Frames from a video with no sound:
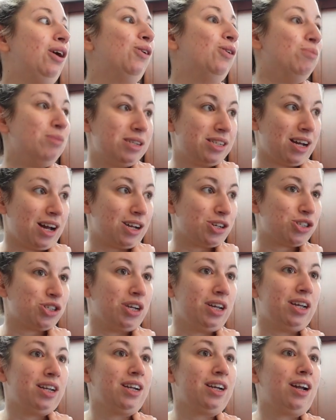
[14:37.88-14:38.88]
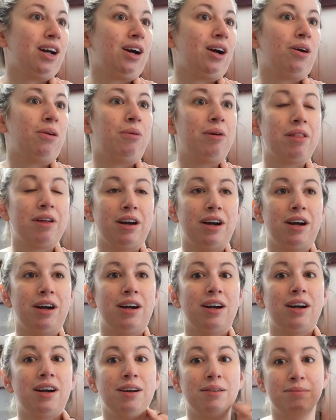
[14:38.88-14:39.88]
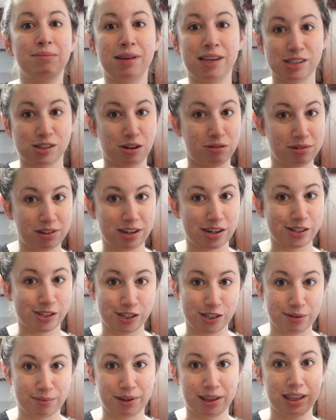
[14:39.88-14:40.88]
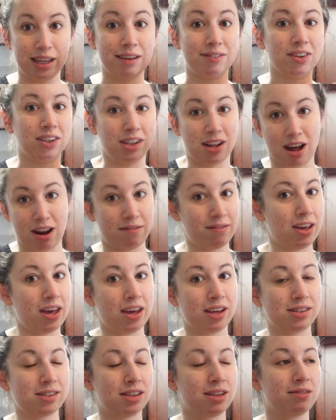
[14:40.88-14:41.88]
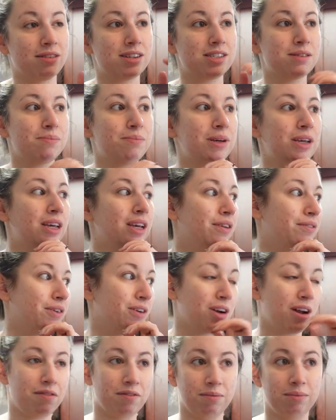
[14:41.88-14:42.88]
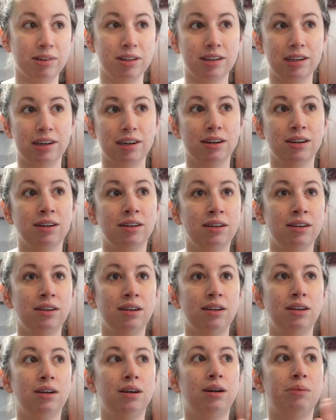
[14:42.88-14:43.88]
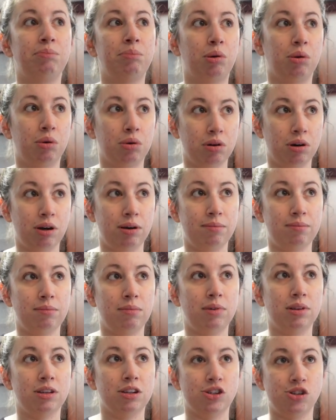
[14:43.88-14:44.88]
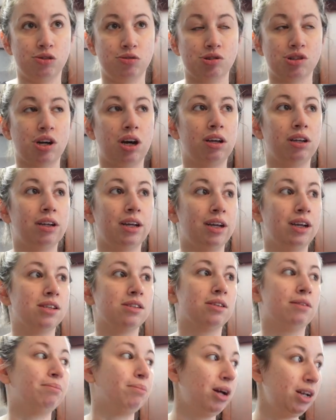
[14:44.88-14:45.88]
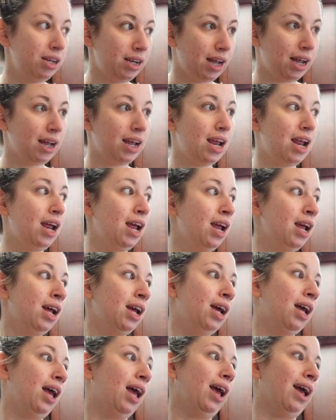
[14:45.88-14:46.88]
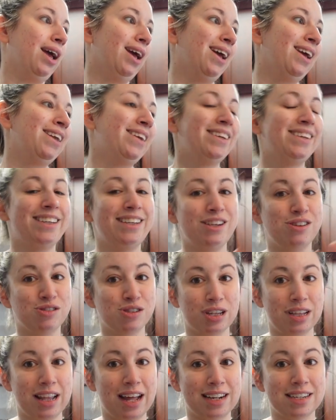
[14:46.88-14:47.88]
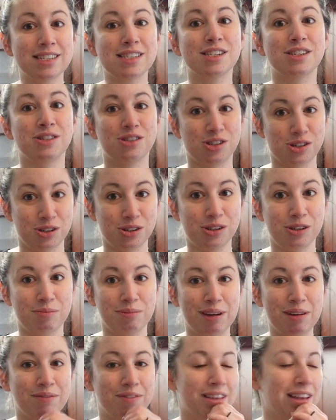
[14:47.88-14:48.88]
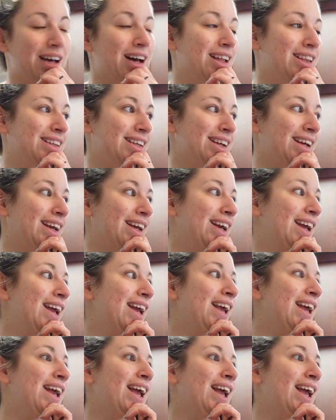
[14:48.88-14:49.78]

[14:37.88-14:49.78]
hamantaschen with her because hamantaschen typically have a lot of eggs in the recipe. If you're not familiar, Purim, the Jewish holiday, is on Monday, and usually that's the dessert you make for the holiday.